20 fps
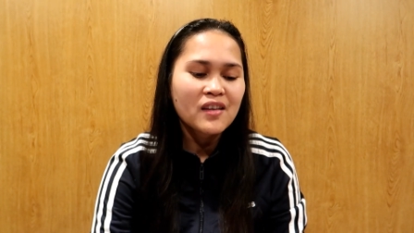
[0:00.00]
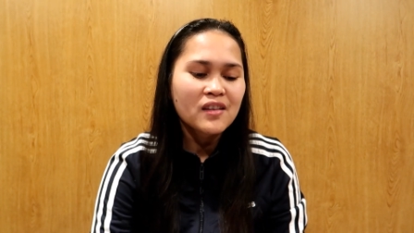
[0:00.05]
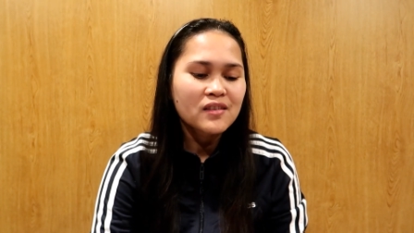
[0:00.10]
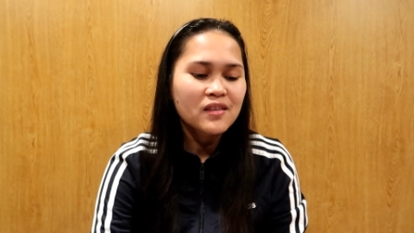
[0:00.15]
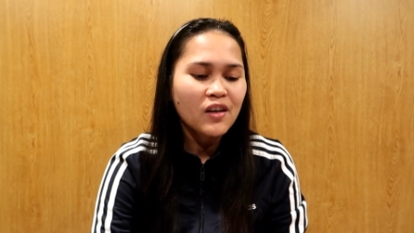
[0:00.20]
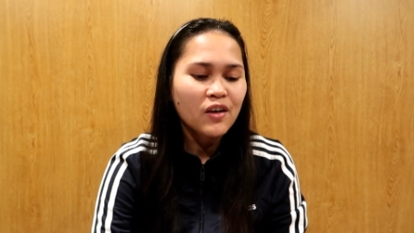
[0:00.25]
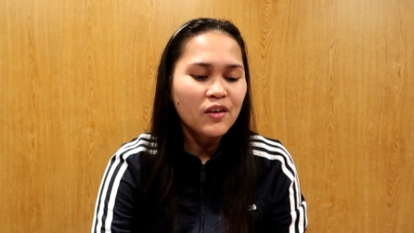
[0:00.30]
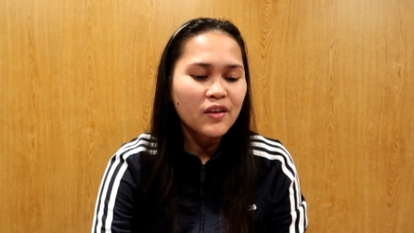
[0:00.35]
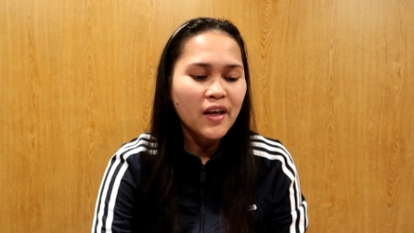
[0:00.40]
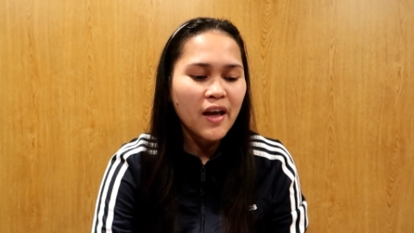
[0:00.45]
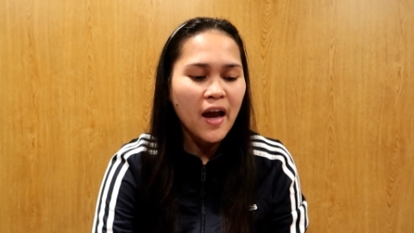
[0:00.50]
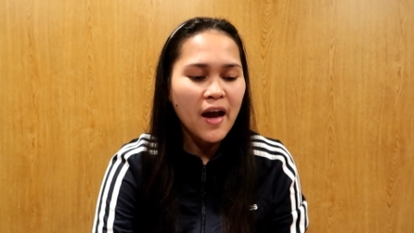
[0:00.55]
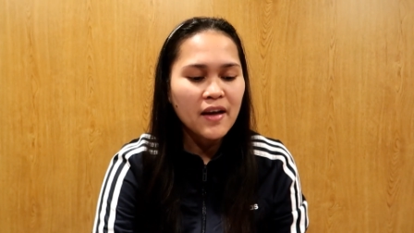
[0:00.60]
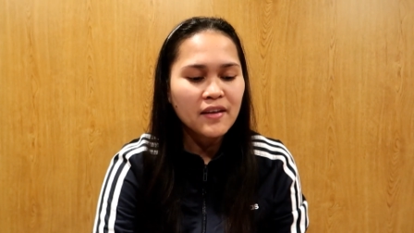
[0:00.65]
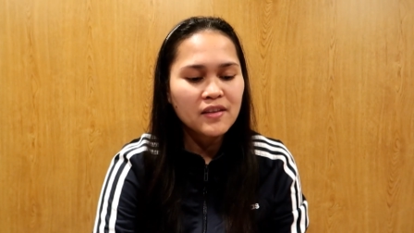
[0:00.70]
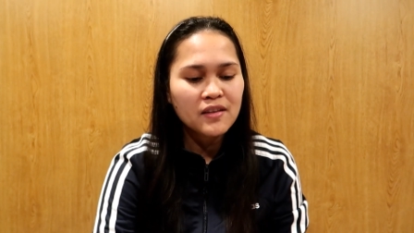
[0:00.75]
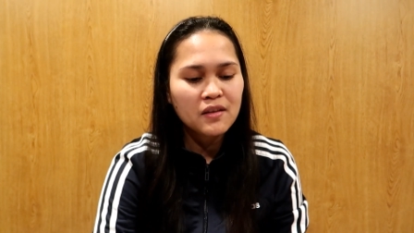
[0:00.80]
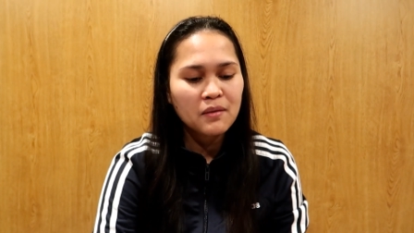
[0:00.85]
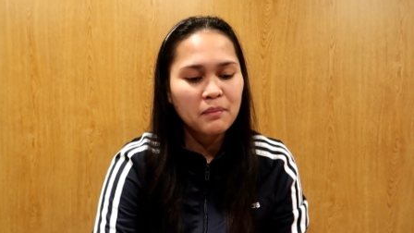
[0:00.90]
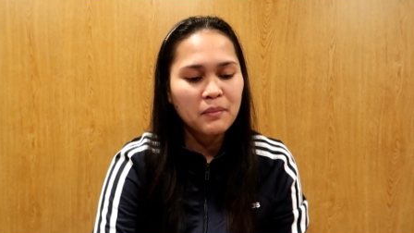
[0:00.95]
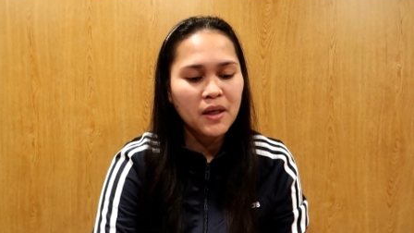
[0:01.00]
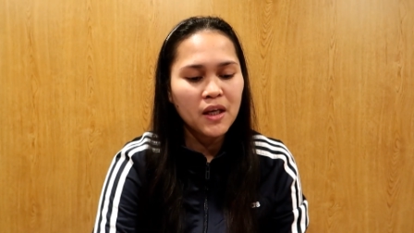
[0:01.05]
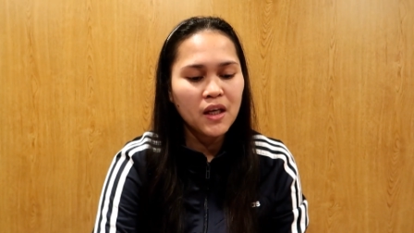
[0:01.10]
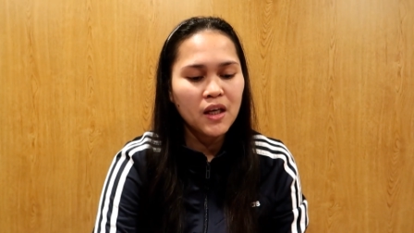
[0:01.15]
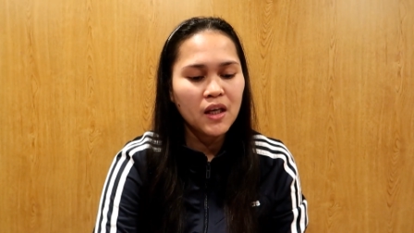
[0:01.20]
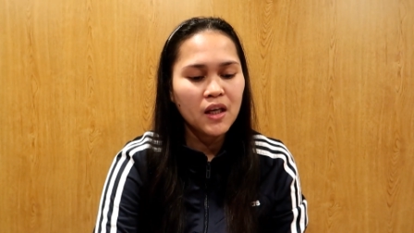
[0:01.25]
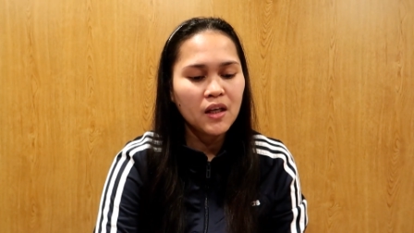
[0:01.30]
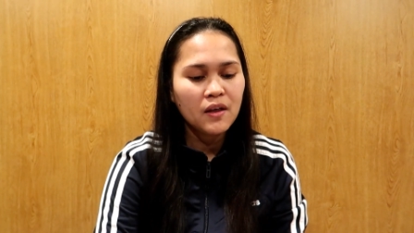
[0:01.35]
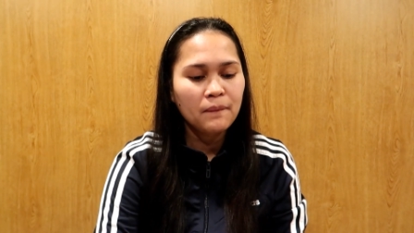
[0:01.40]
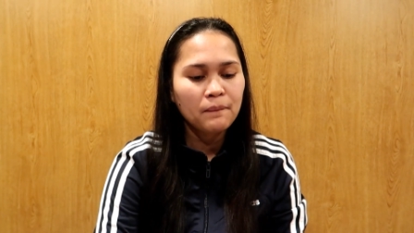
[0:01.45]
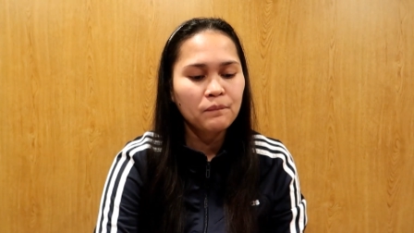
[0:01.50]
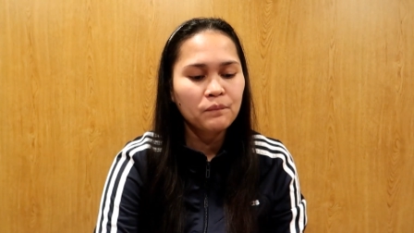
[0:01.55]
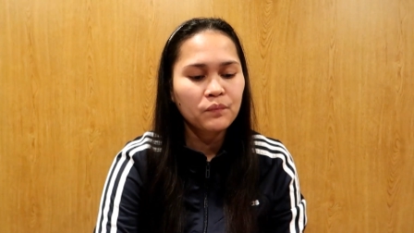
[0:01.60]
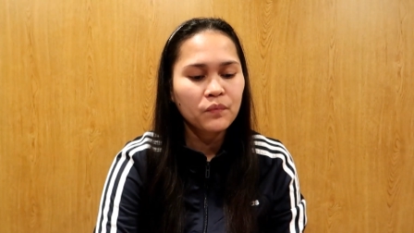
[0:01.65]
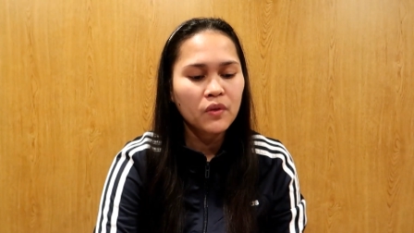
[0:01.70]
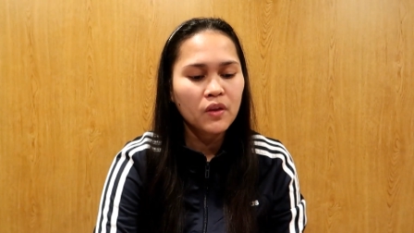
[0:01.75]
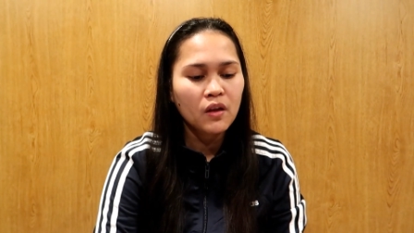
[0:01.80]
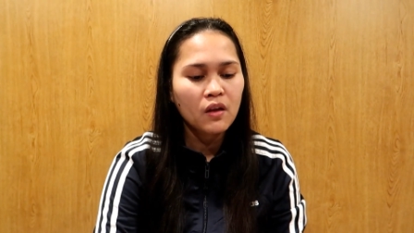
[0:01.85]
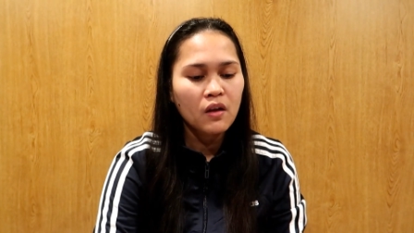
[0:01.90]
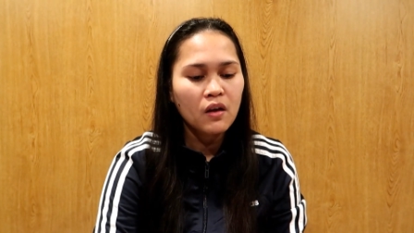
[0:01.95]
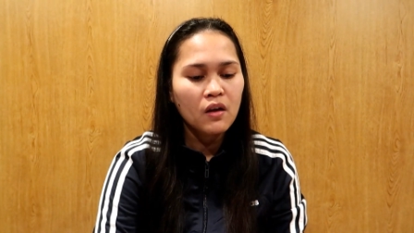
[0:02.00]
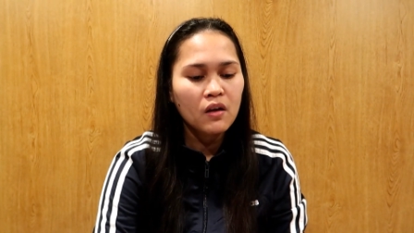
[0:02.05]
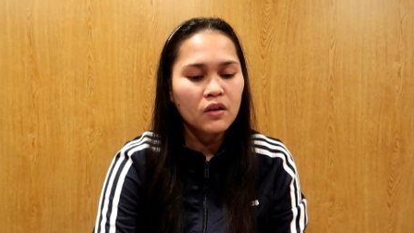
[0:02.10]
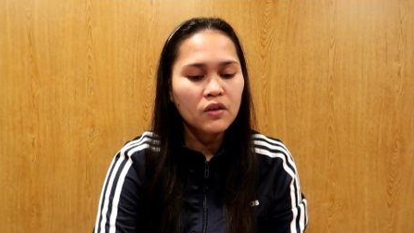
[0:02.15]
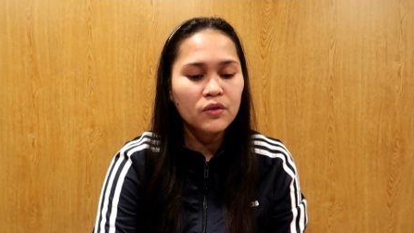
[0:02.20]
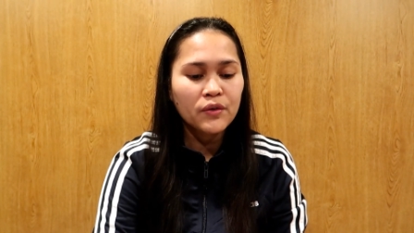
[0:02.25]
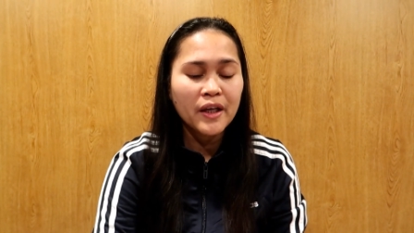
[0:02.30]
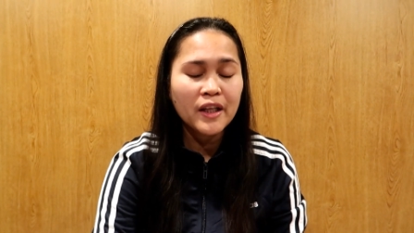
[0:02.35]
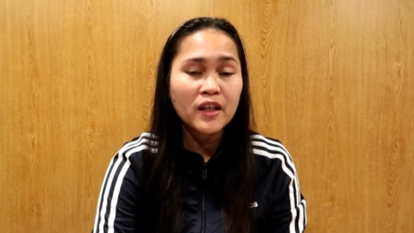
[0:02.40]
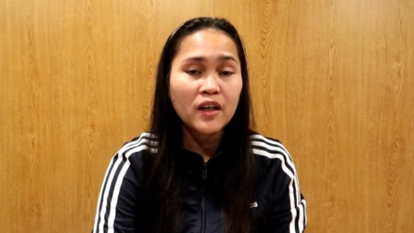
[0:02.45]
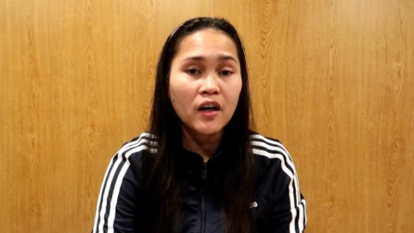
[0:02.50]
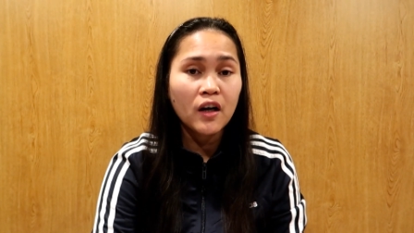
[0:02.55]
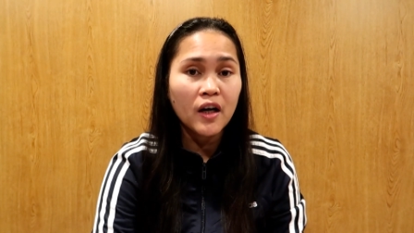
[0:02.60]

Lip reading: So they asked me green